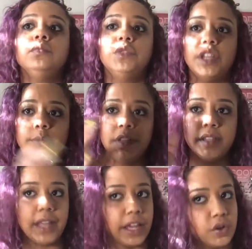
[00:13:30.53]

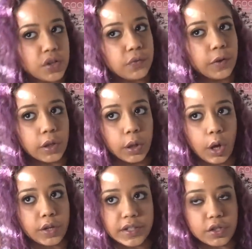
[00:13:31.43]
something that you just feel a
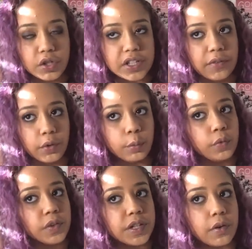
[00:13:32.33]
loss and you just have to
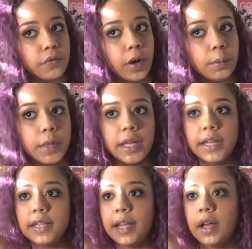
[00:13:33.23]
remove yourself from.
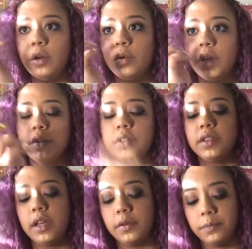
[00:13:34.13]
Now, here's the
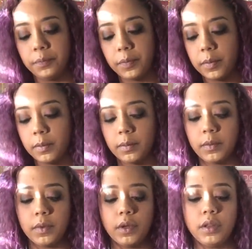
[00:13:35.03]
thing.
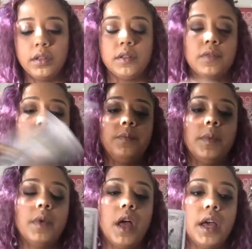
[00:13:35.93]
The
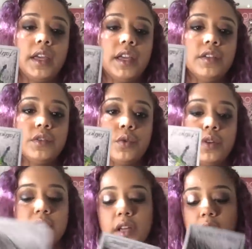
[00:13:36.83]
King of
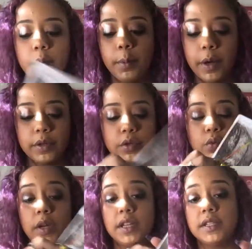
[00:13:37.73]
Swords can come about in two
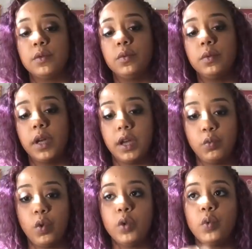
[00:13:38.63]
ways.
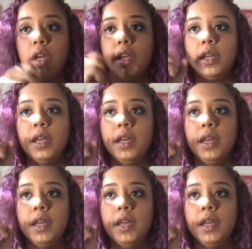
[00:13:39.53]
In one way,